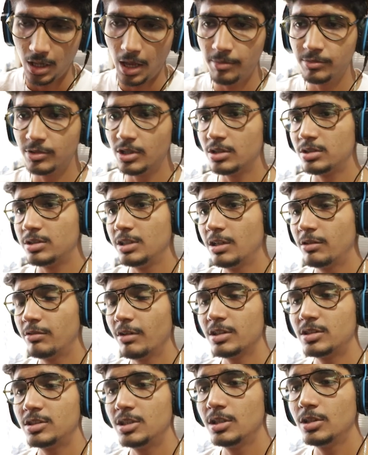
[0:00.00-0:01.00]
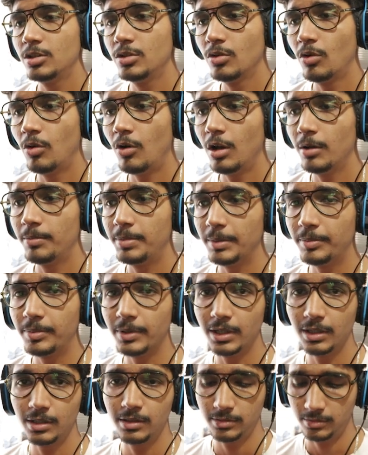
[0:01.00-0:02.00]
Now I'm just requesting you all
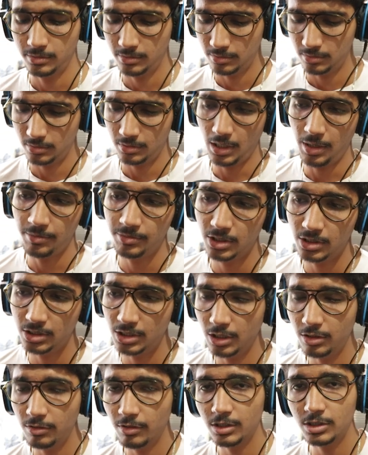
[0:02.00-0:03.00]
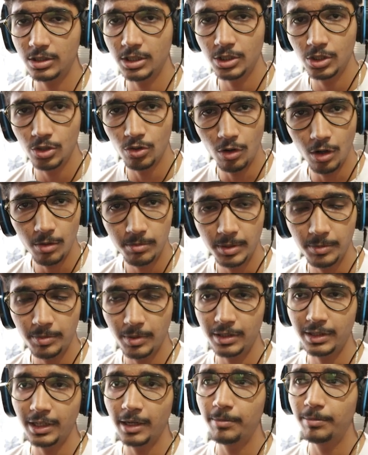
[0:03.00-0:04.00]
people
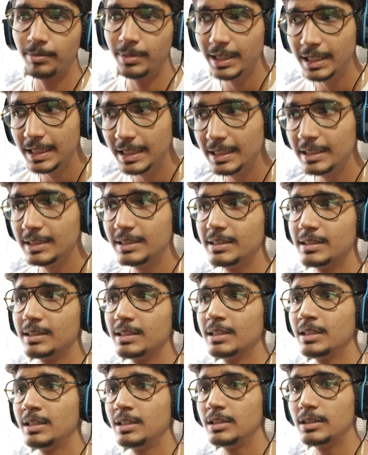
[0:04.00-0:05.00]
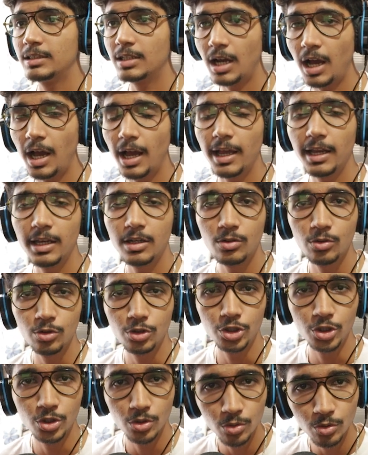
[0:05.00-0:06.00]
that please try
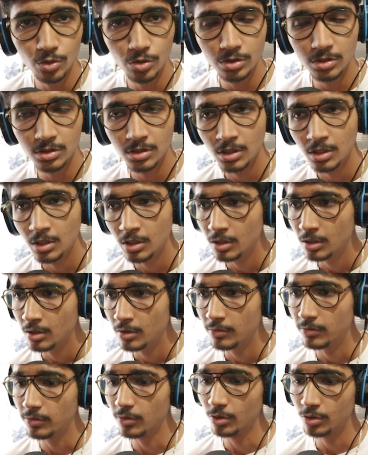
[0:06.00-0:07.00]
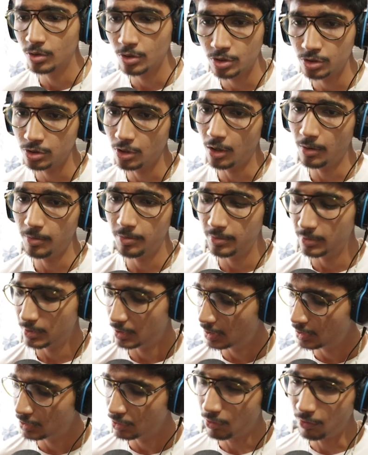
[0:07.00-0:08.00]
to use Photoshop
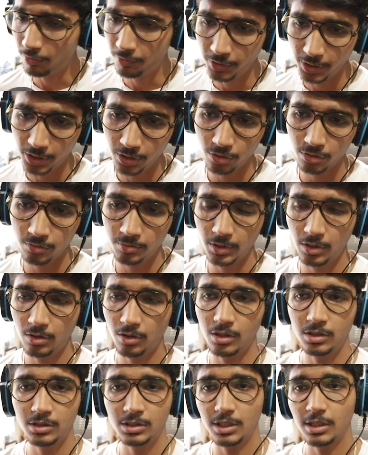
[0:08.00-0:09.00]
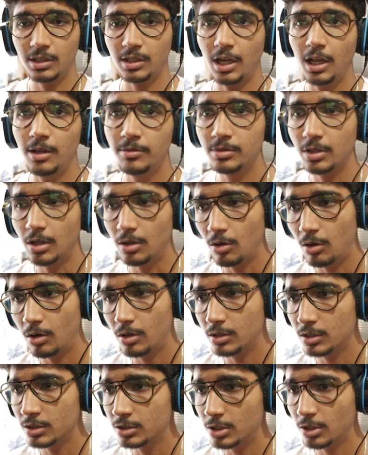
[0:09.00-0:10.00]
in your videos because it helps a
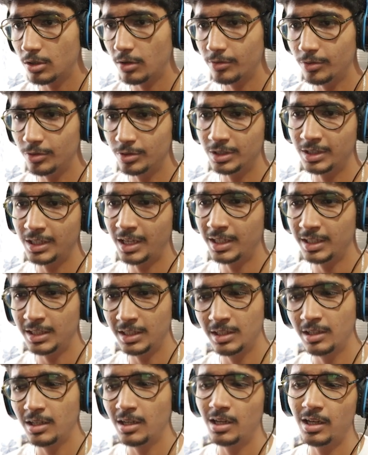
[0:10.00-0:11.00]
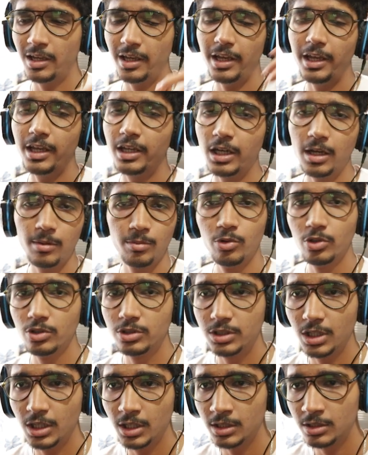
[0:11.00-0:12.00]
lot instead of using any AI
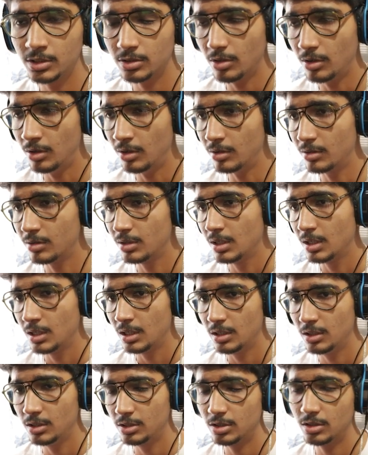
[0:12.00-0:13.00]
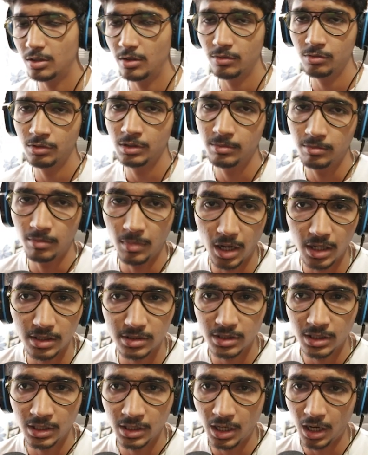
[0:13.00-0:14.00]
bullshits or instead of doing
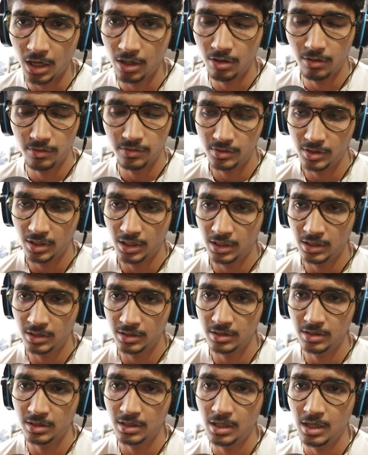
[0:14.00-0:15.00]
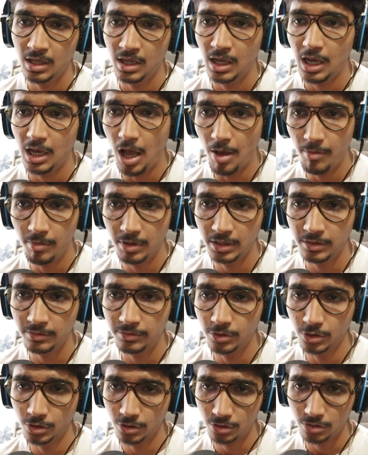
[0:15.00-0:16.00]
masking kind of things. I
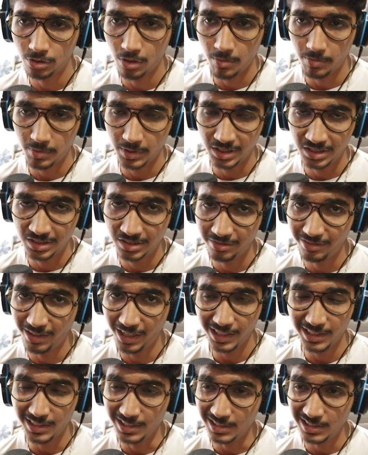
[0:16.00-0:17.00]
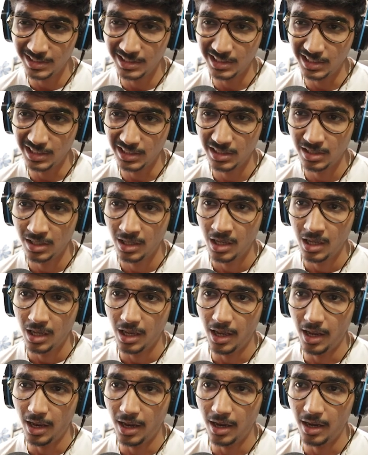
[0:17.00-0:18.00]
mean, Photoshop is very easy
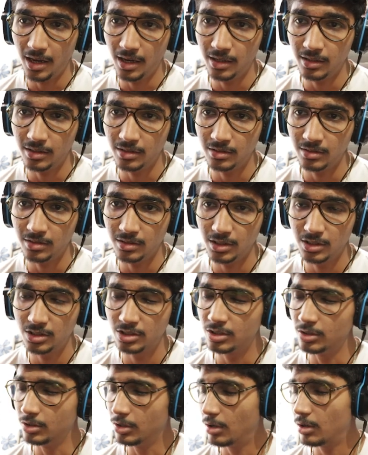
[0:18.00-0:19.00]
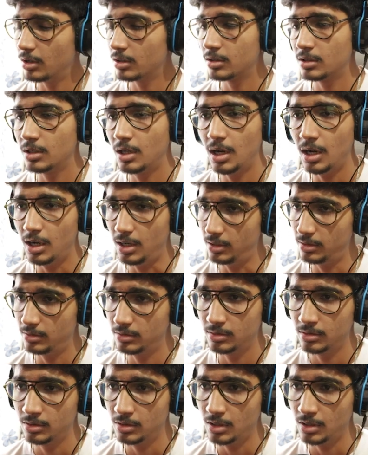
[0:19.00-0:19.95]
and it's not hard.